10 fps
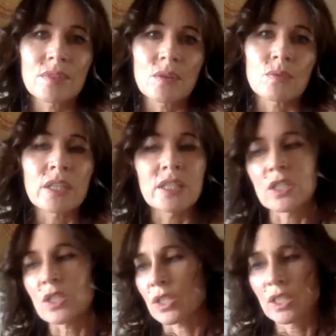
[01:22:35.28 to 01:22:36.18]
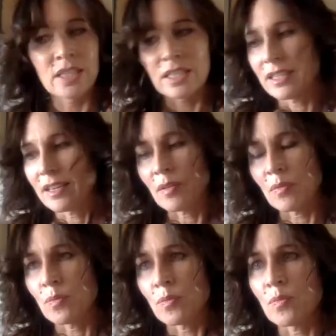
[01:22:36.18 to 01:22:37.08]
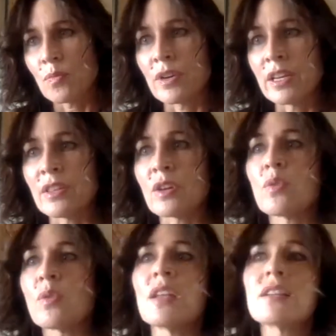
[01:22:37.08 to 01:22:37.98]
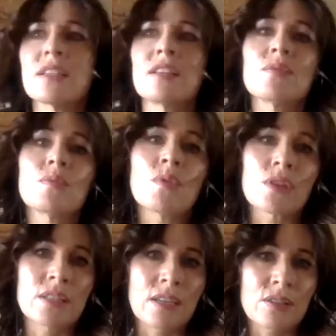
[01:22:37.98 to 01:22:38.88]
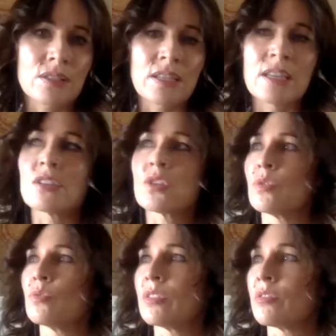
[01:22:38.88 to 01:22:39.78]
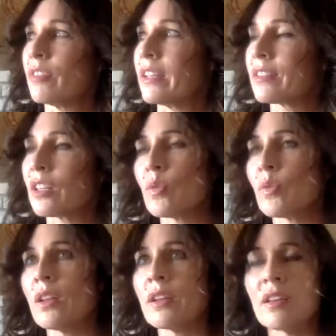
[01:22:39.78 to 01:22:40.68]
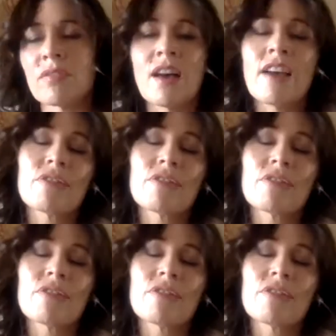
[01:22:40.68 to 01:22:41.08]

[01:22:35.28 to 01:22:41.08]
Really, truly, really, the quality of water does tend to reflect the quality of life.